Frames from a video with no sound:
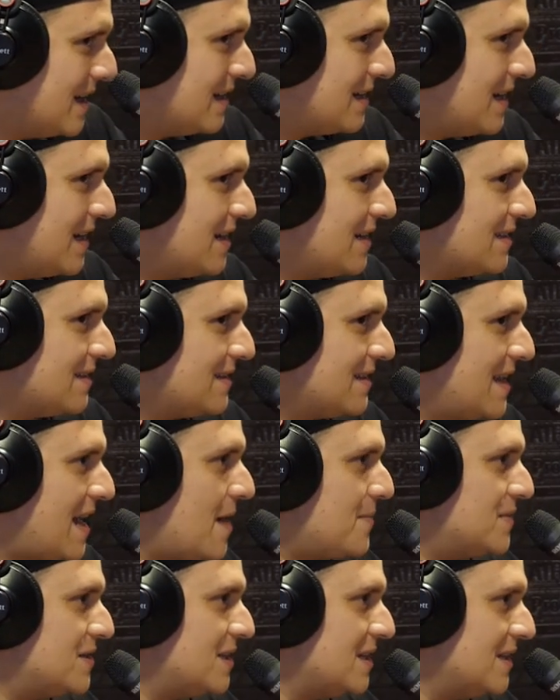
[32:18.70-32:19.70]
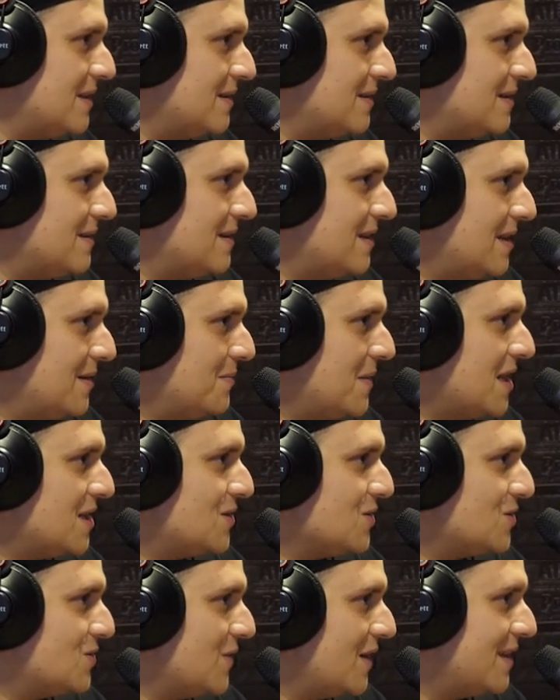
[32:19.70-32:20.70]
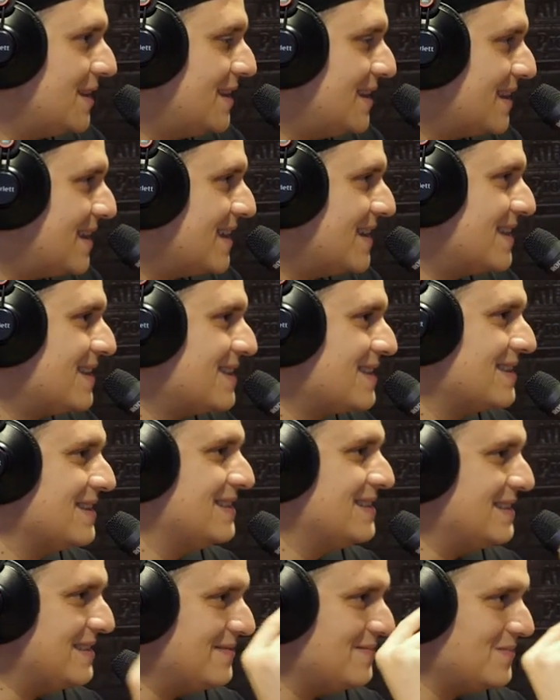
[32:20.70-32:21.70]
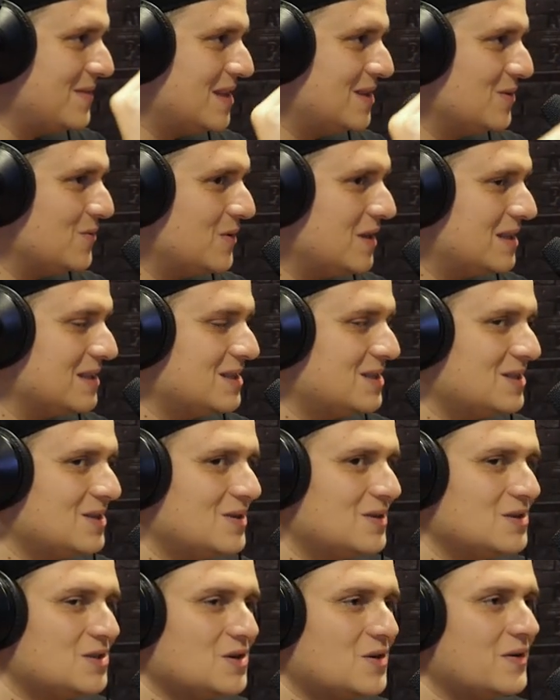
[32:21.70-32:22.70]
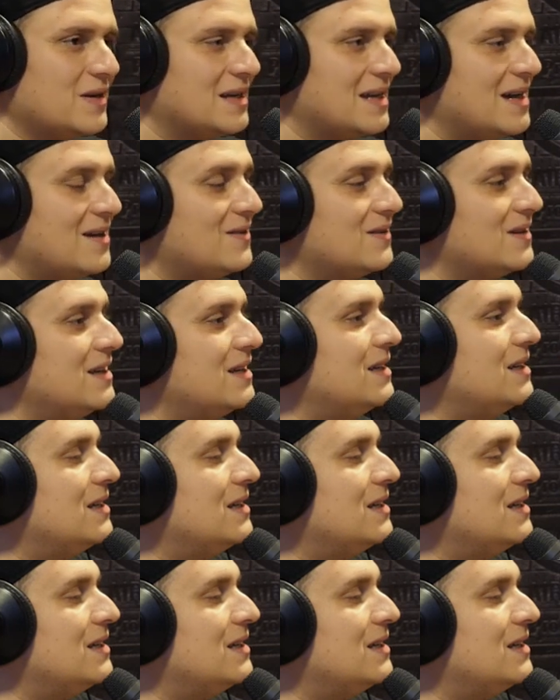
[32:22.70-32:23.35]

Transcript: kind of gaps in mental strength, some mental weakness showing now.